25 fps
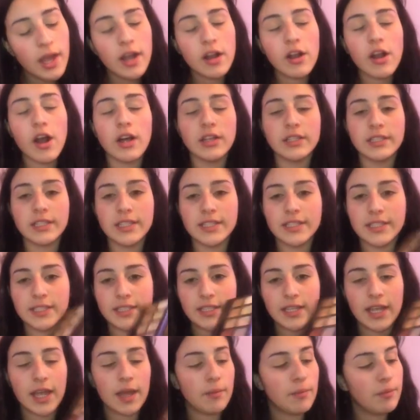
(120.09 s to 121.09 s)
called
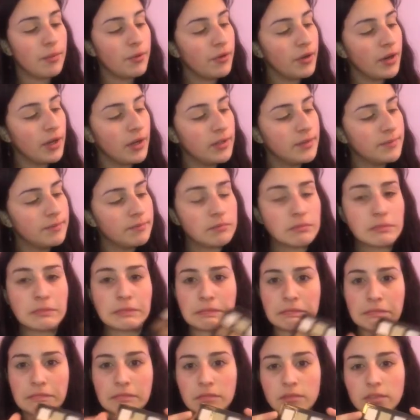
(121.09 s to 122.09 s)
Tempera,
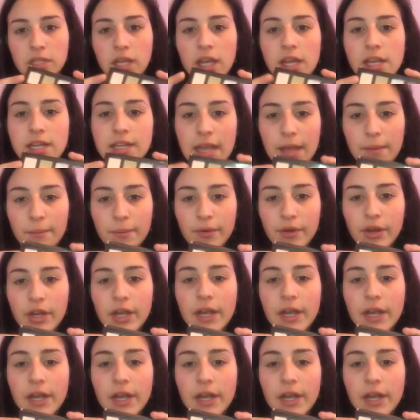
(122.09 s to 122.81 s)
and